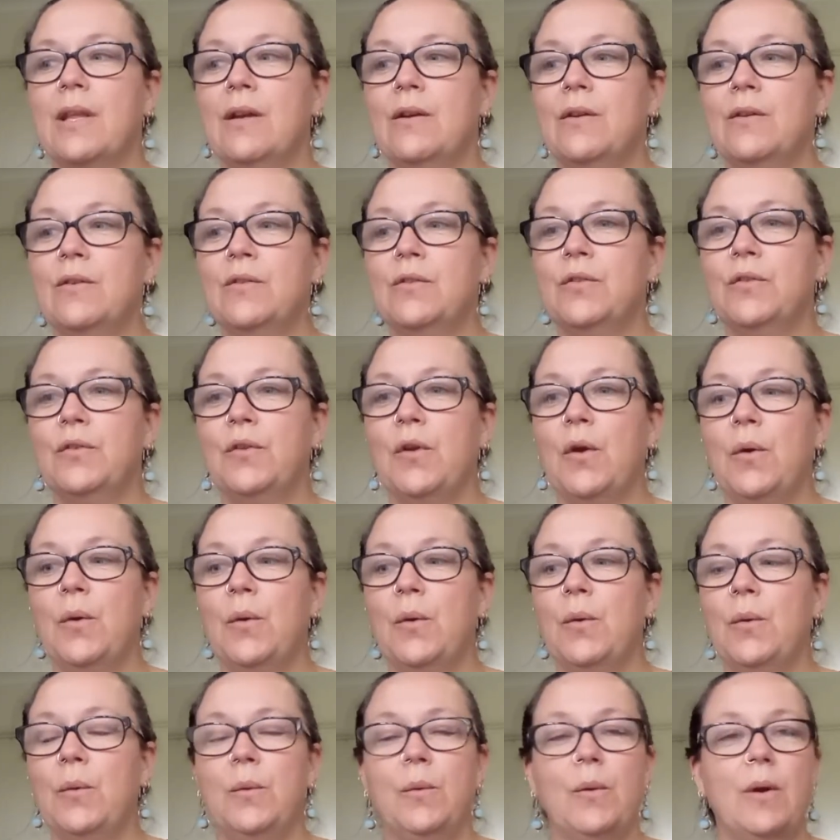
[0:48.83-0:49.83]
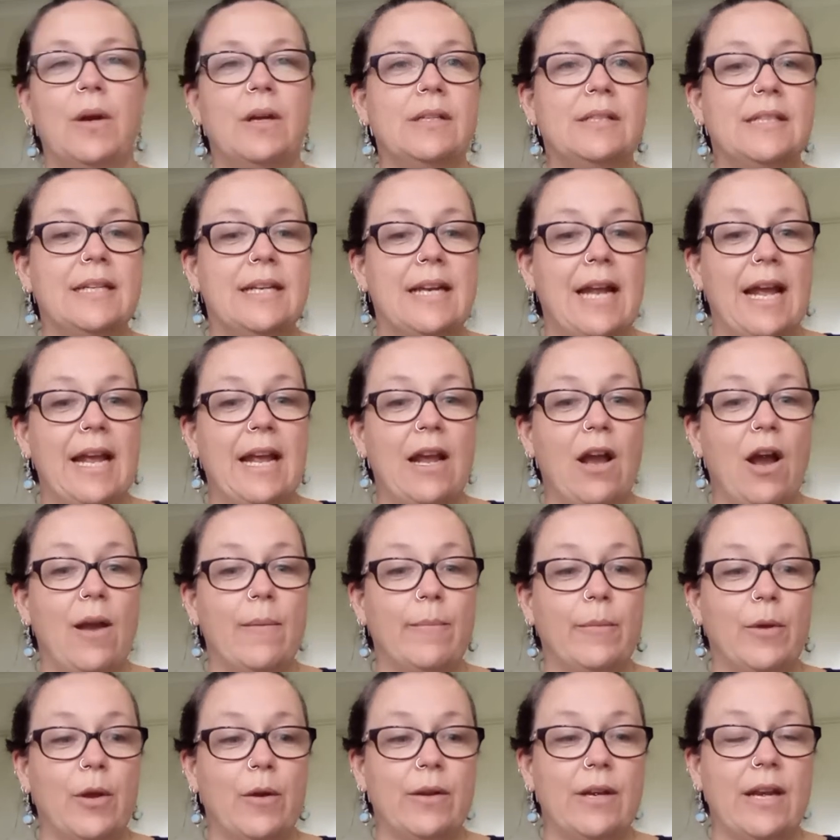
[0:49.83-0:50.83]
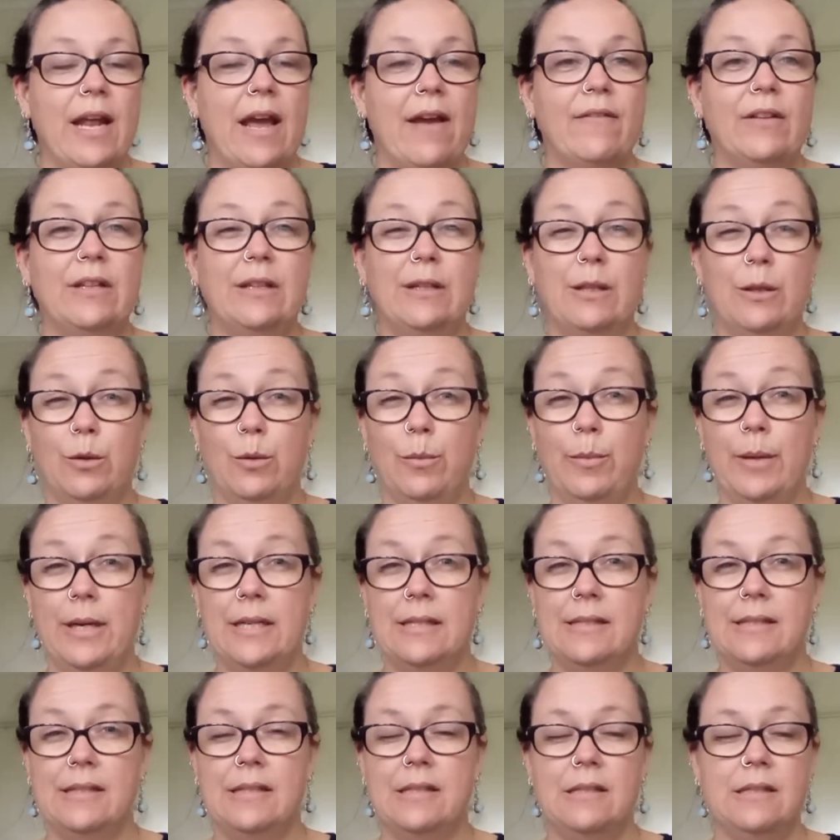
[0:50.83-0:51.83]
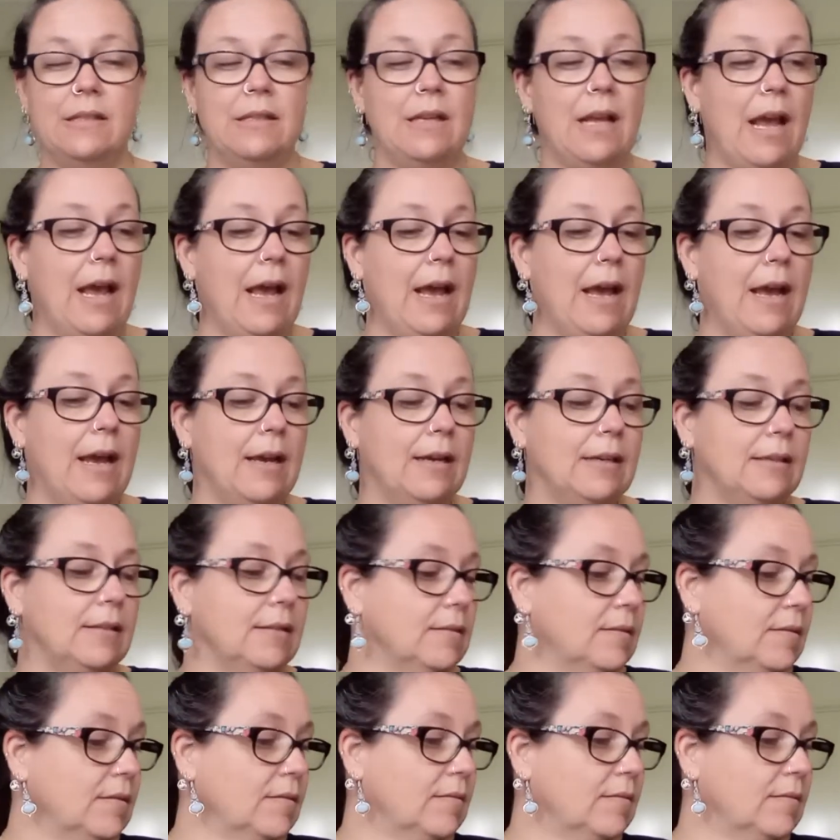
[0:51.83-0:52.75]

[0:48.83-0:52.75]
So today I'm going to have a little bit of